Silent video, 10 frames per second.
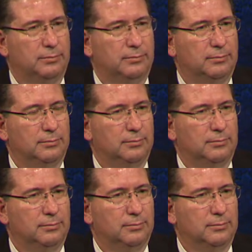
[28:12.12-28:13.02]

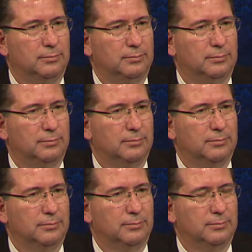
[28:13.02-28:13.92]

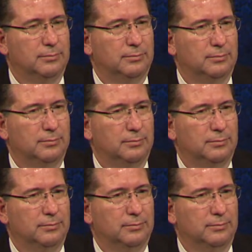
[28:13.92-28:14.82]

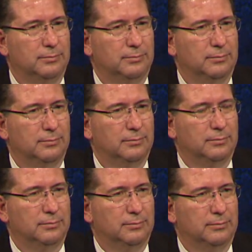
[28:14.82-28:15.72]

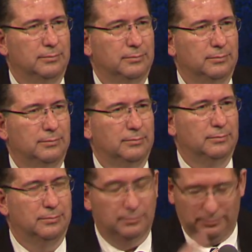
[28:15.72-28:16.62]

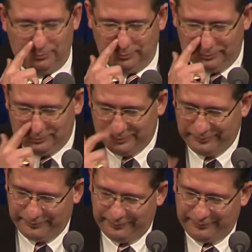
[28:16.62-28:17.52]

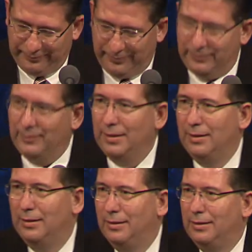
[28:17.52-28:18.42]

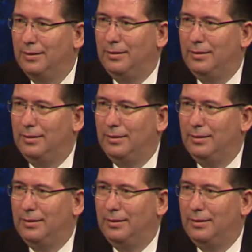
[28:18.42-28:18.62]
(silence)